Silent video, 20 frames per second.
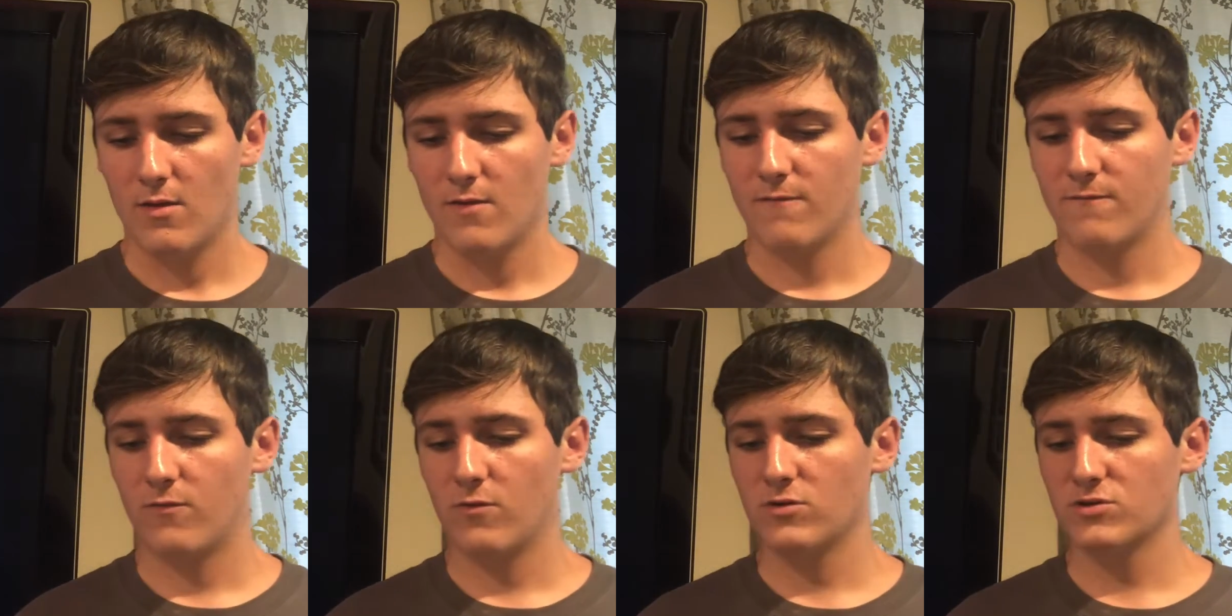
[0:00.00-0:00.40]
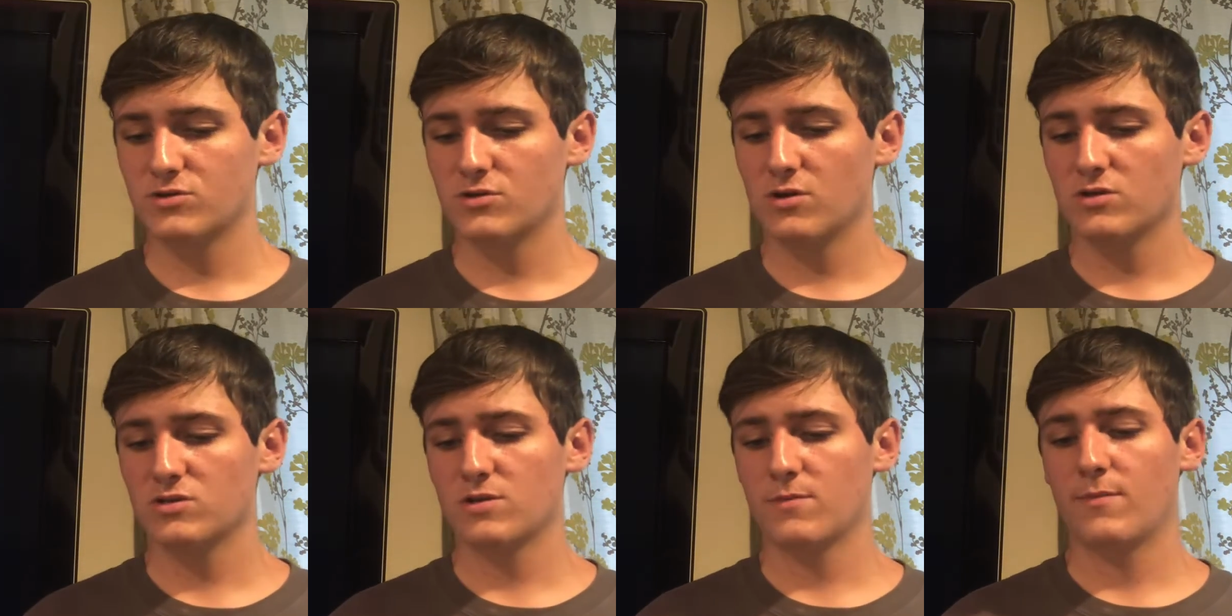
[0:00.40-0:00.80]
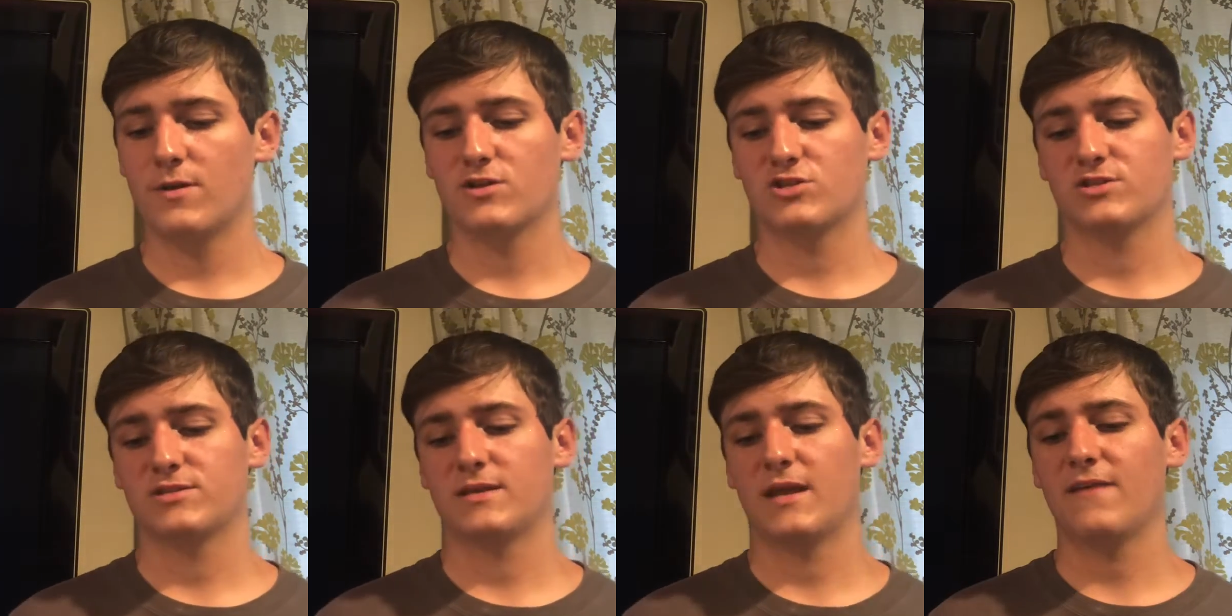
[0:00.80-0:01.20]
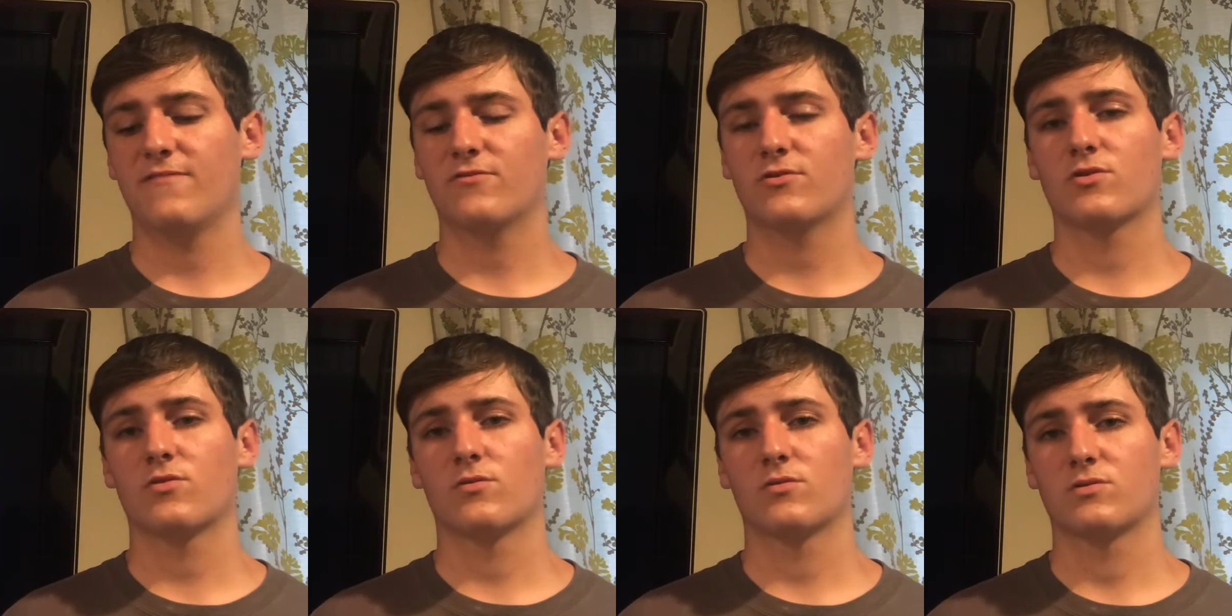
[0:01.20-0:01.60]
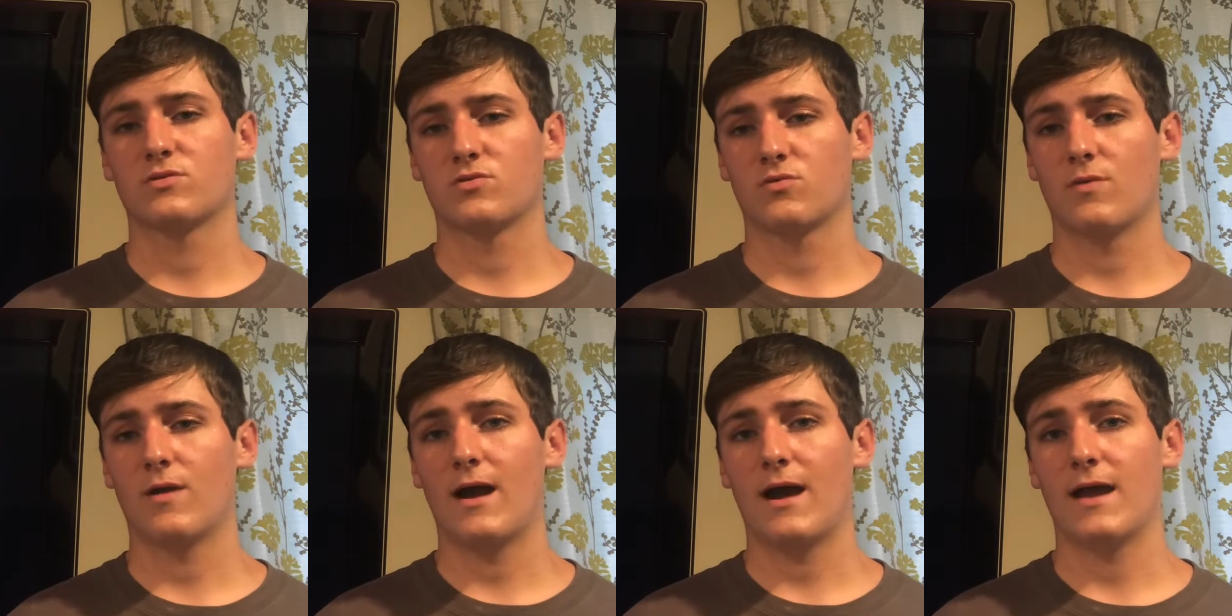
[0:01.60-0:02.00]
4-strokes are much safer to
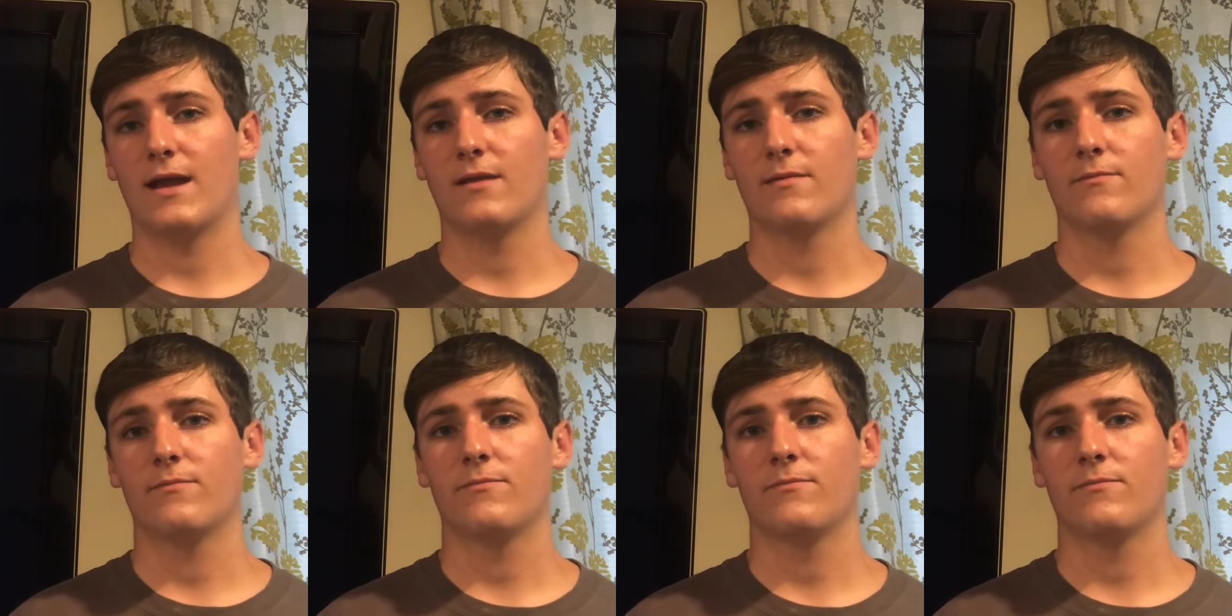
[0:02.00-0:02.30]
ride